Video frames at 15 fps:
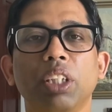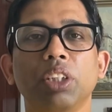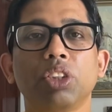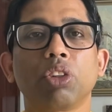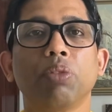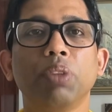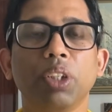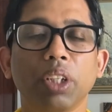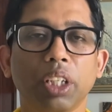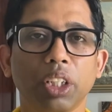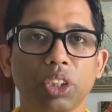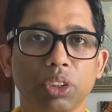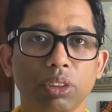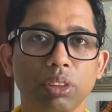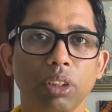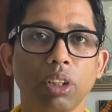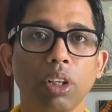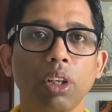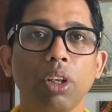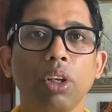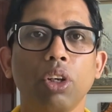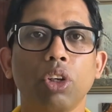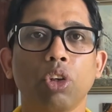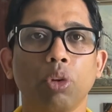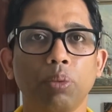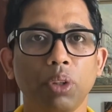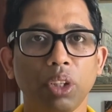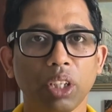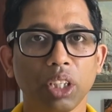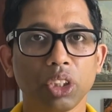is communication?
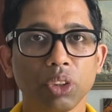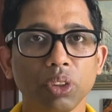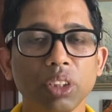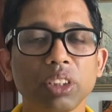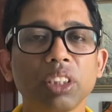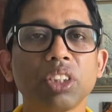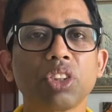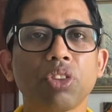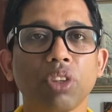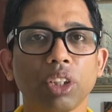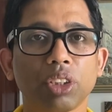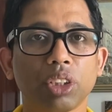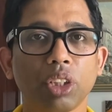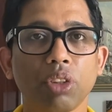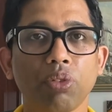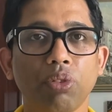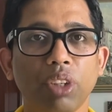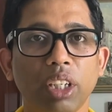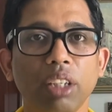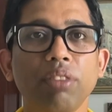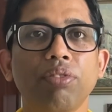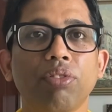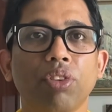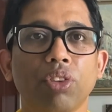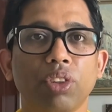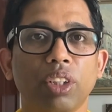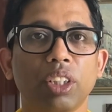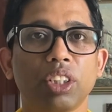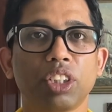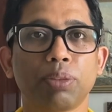Communication is a structured way for
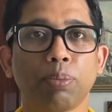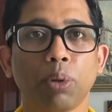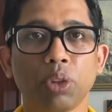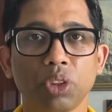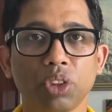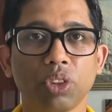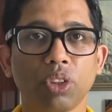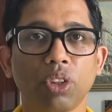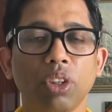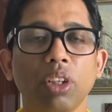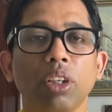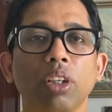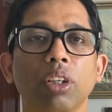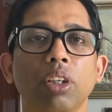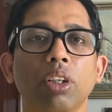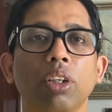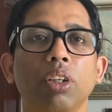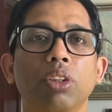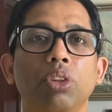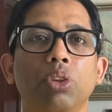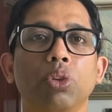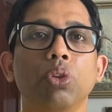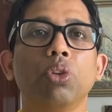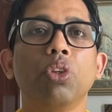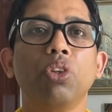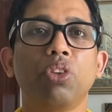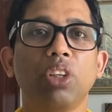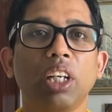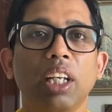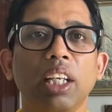the sponsor to
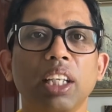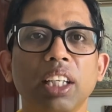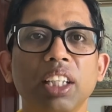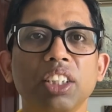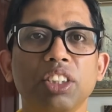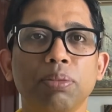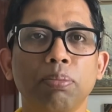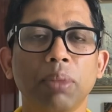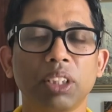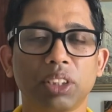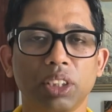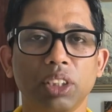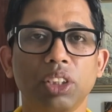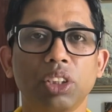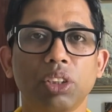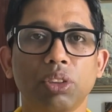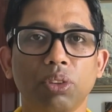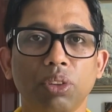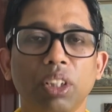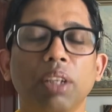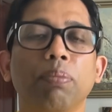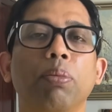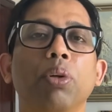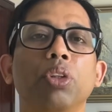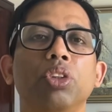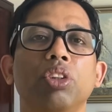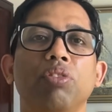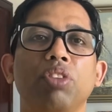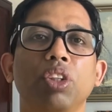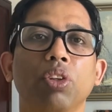relay his message to the employees
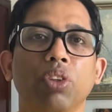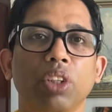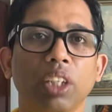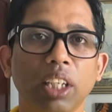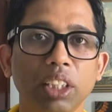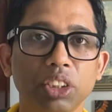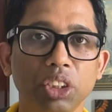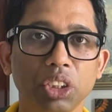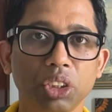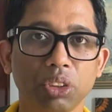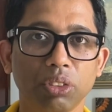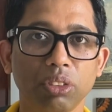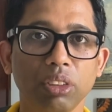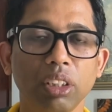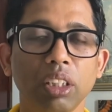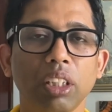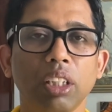of the organization